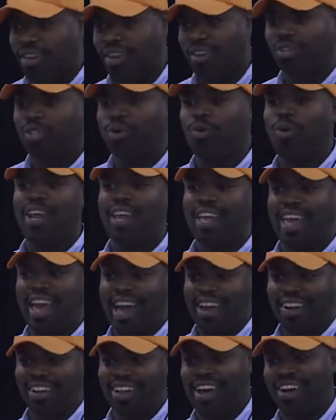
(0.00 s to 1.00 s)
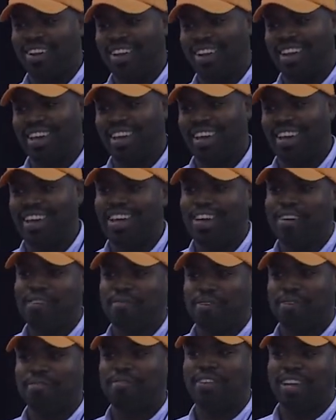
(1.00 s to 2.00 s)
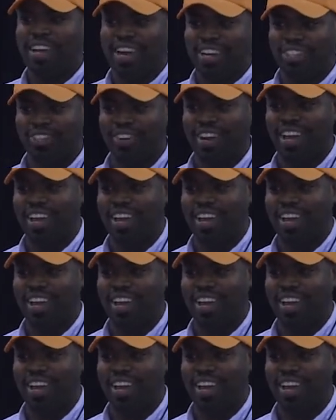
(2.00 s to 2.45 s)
you know, 20 cattle out in a 1,500